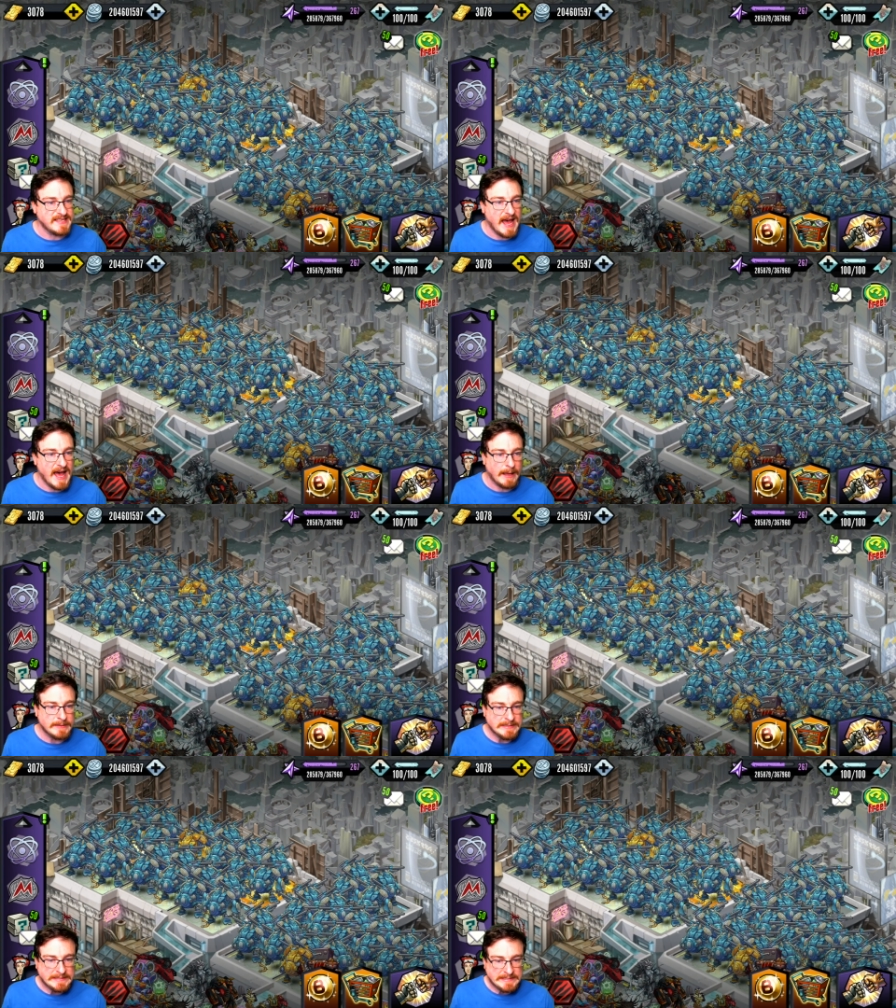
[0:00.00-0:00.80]
uh,
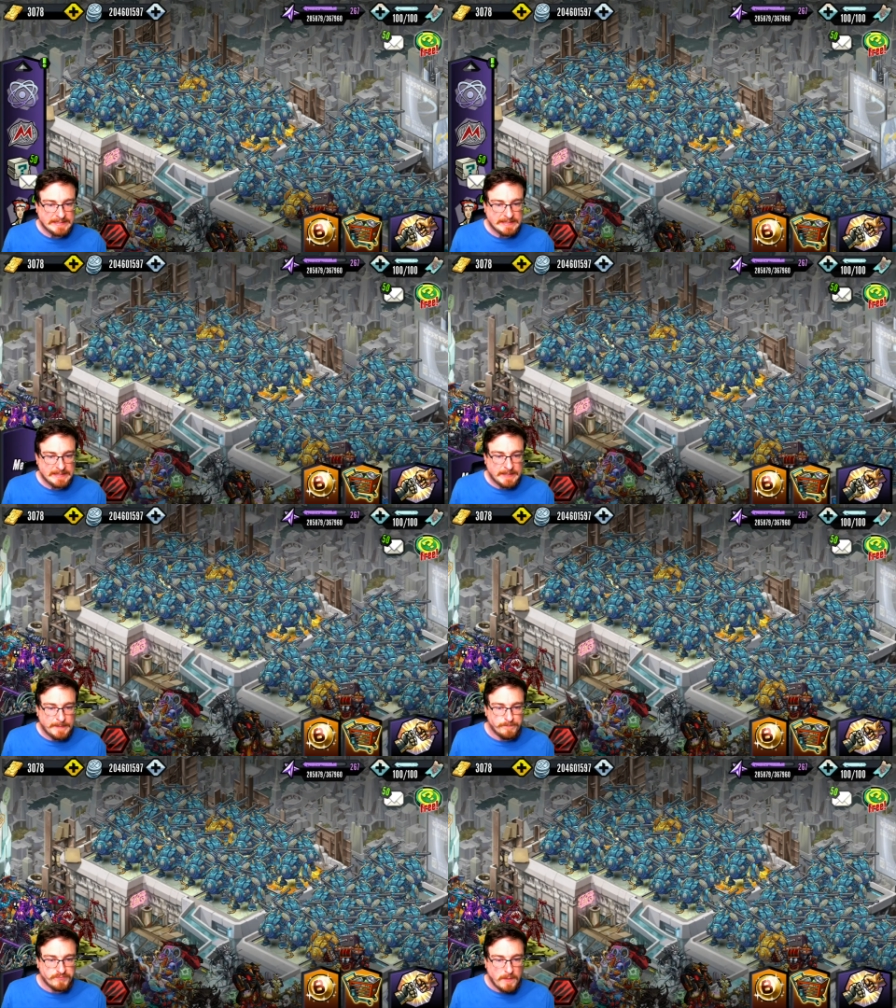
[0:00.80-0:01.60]

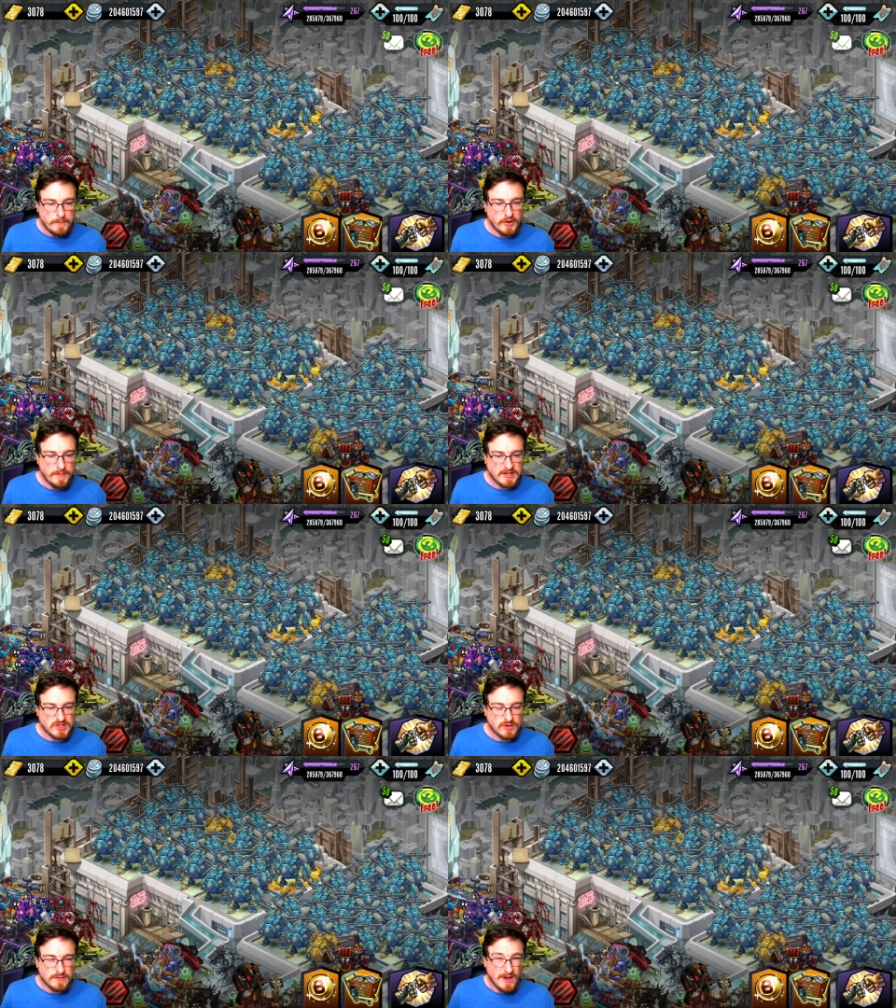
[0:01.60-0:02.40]
pretty
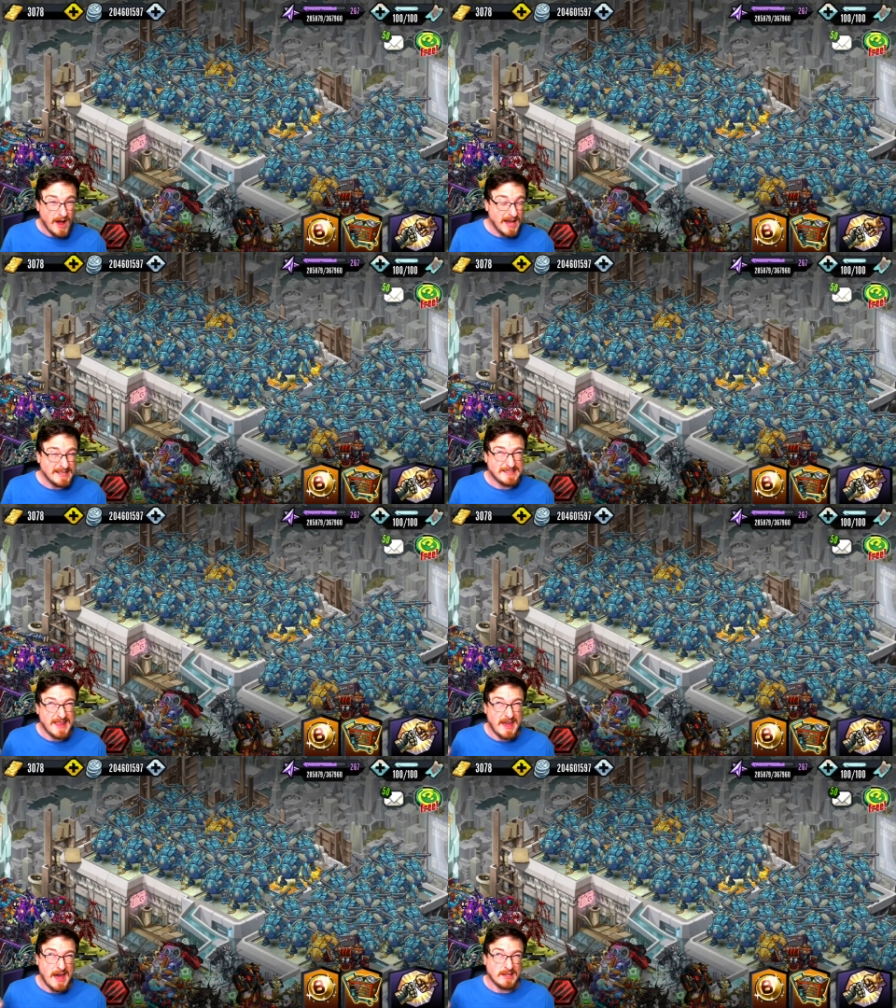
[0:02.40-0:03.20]
much, guys,
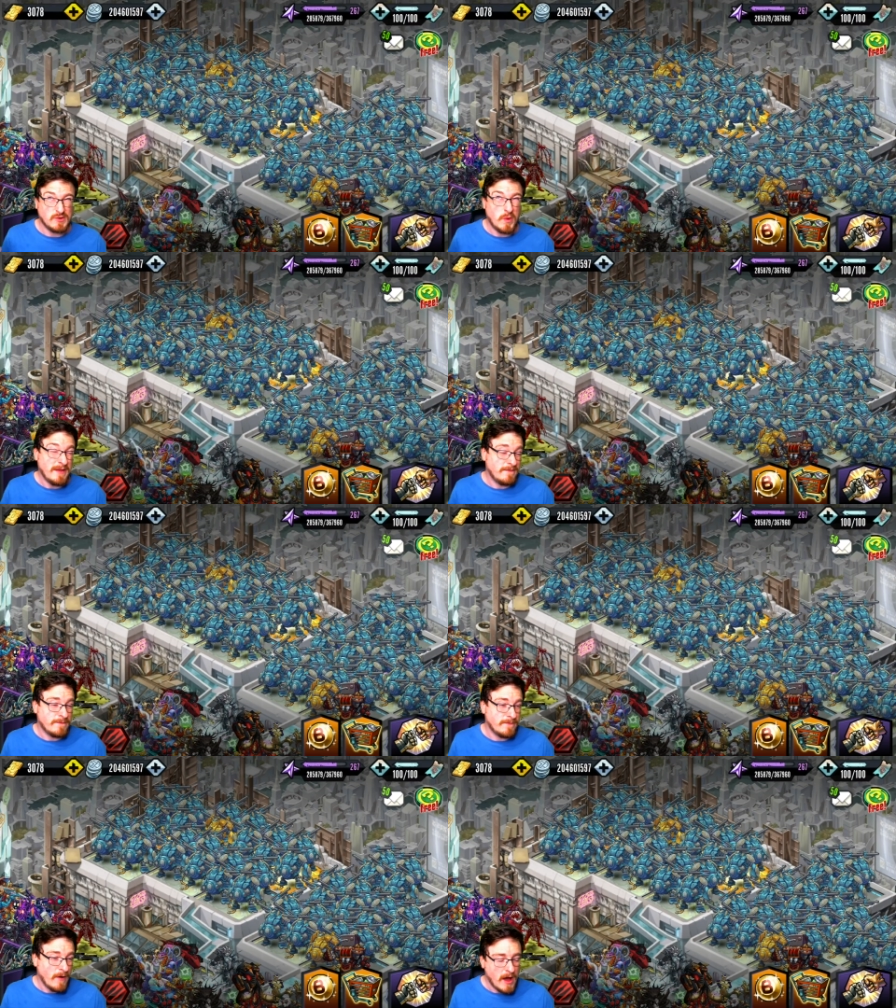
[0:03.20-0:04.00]
they are
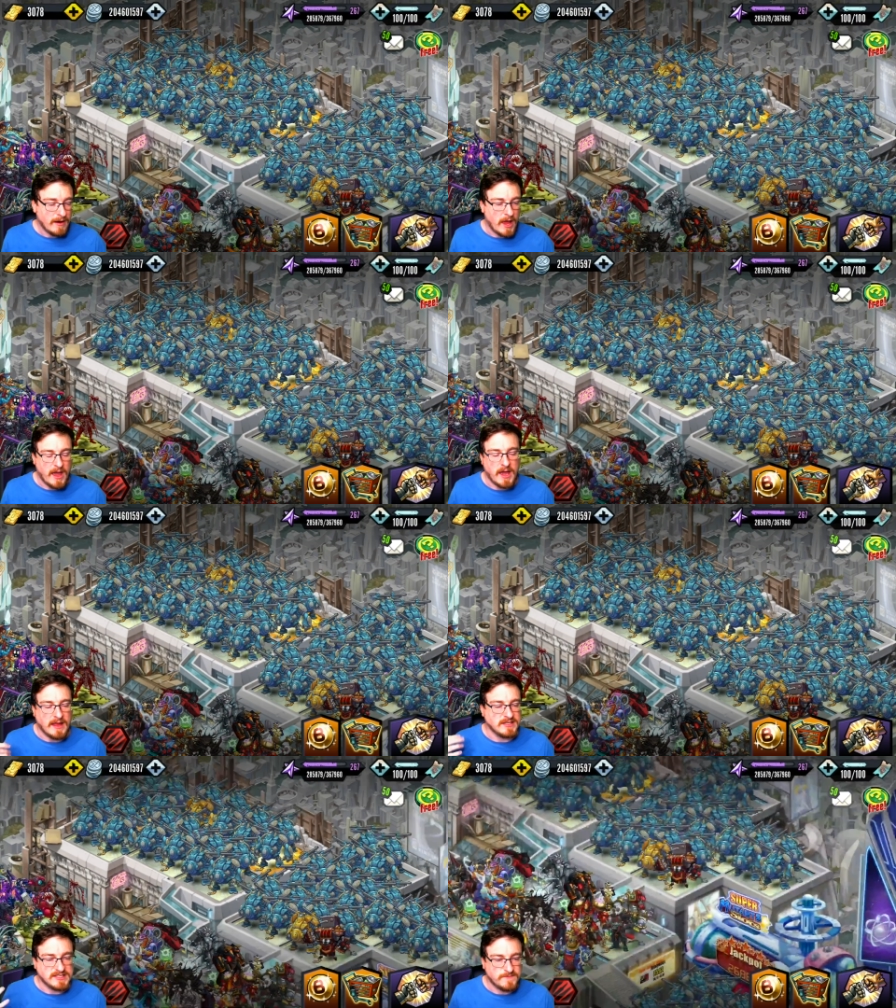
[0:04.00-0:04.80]
25, like, okay,
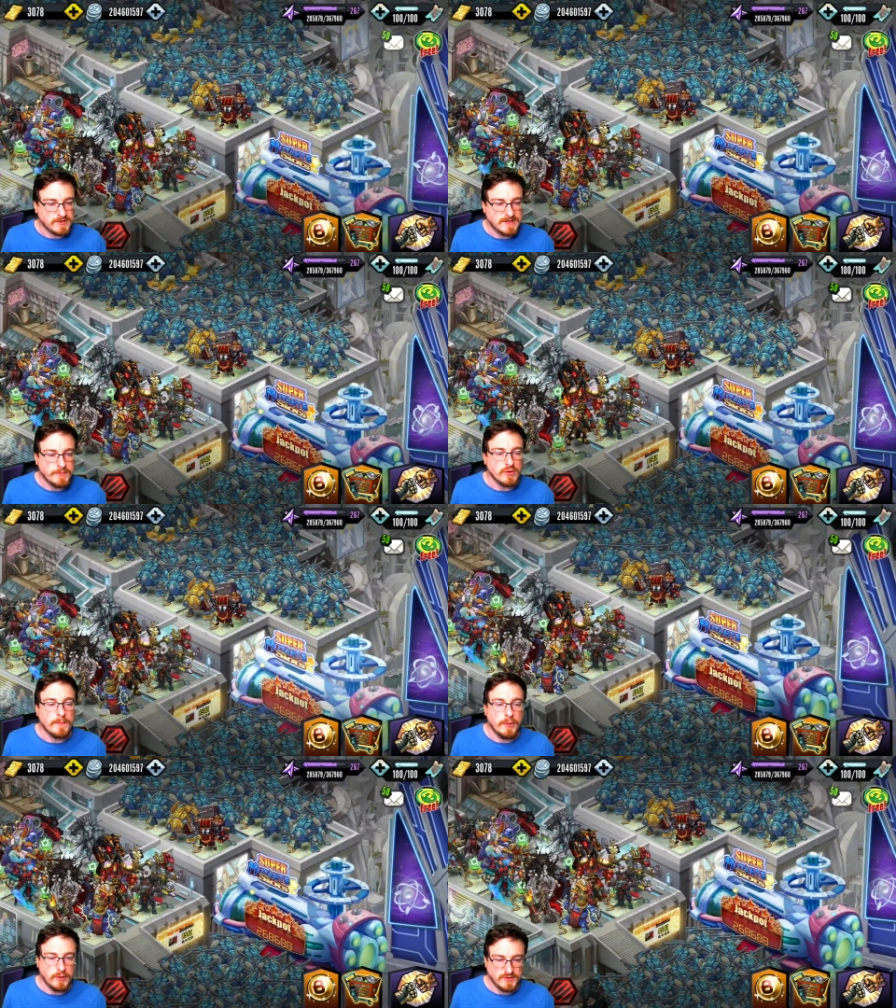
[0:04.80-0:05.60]
just for simple, the
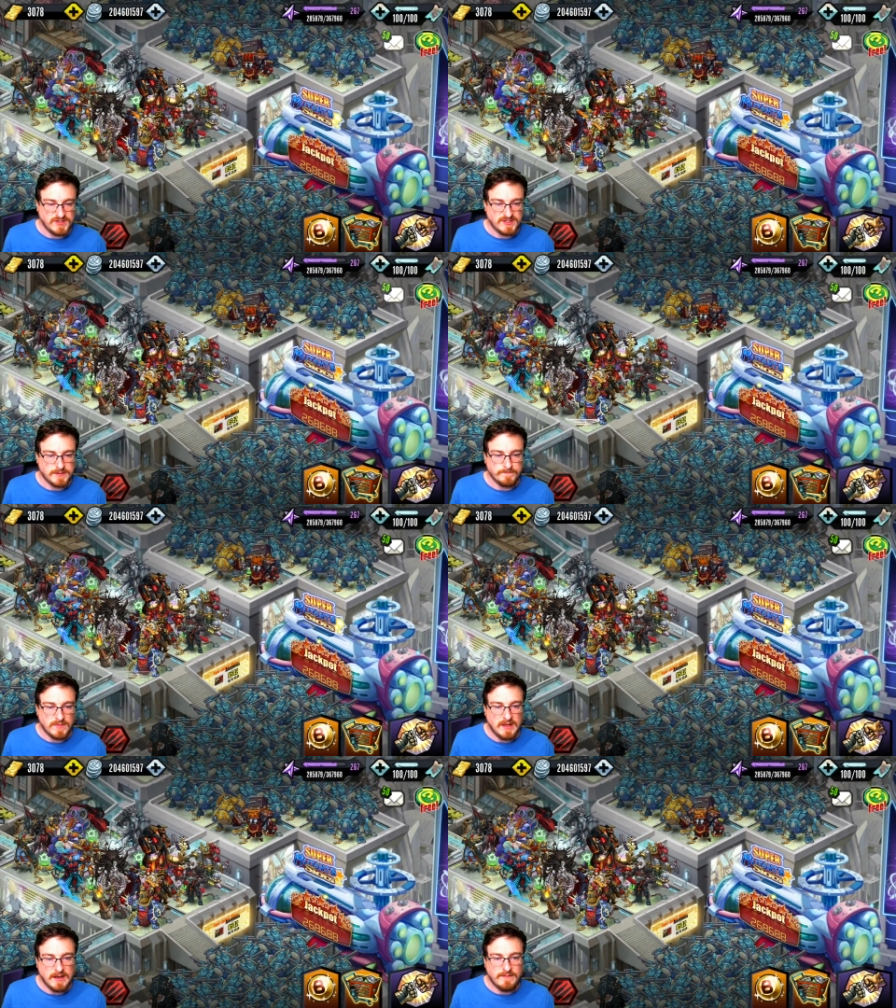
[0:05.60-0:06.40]
boost.
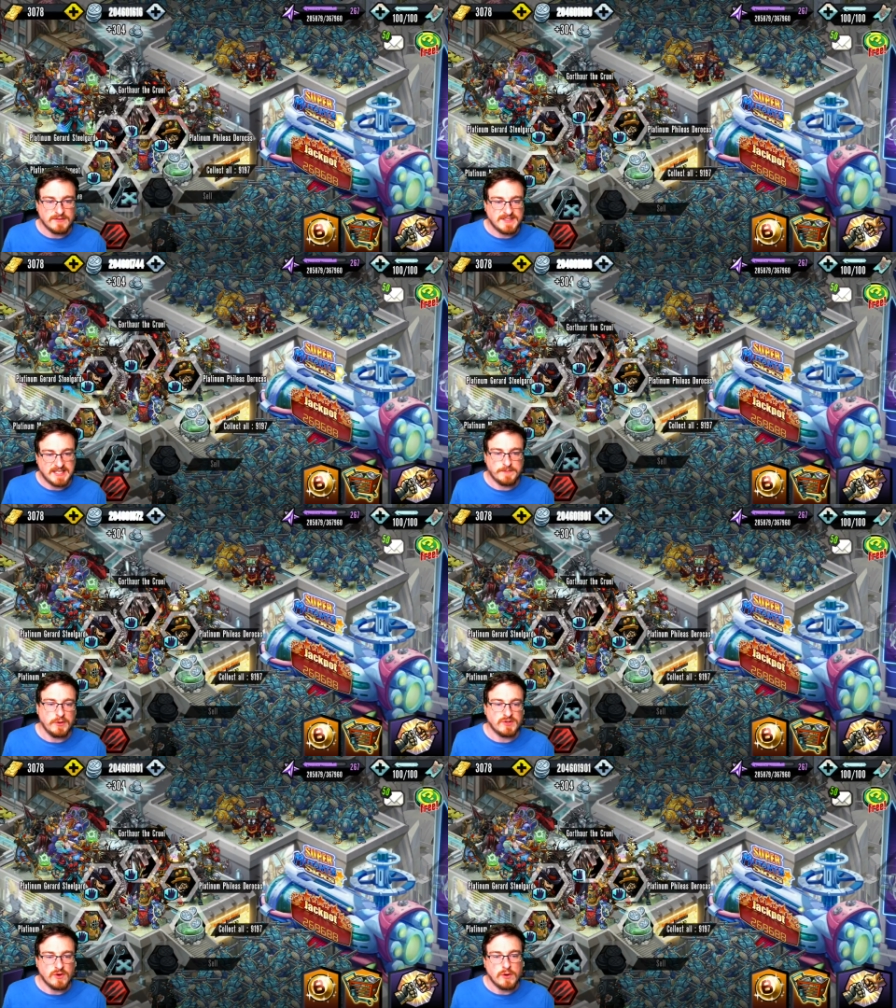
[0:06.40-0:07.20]
Level 6
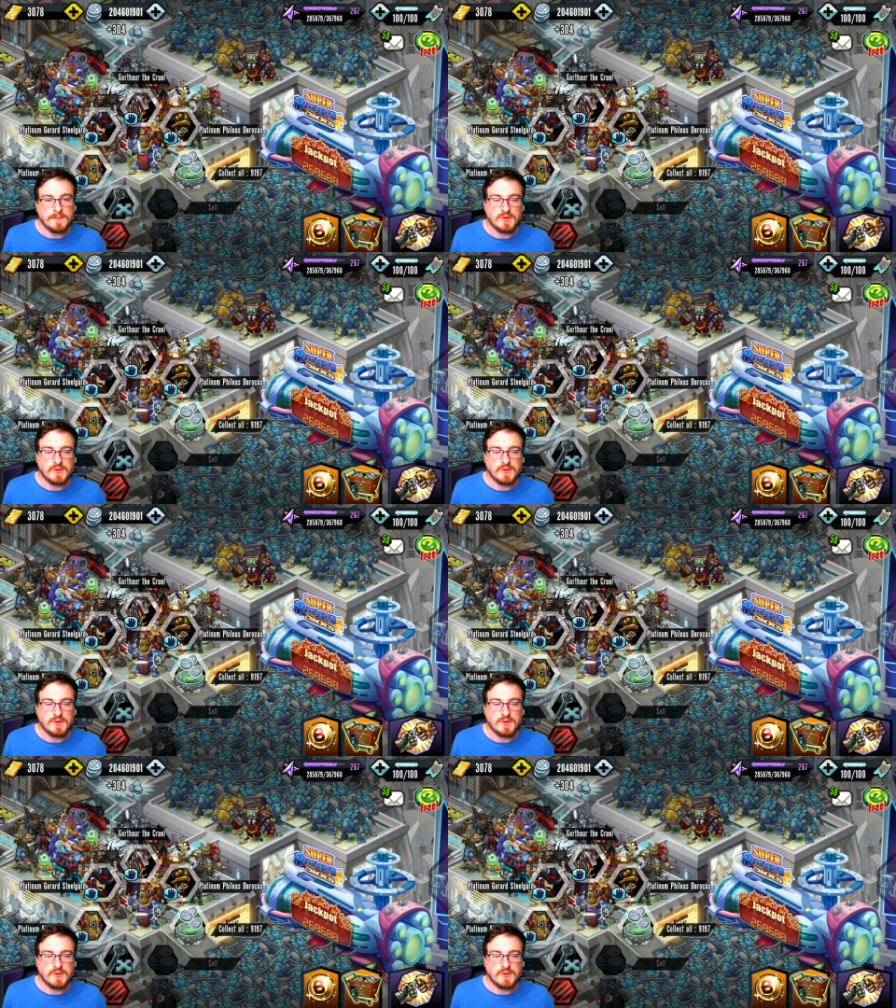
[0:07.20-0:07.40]
boost orb,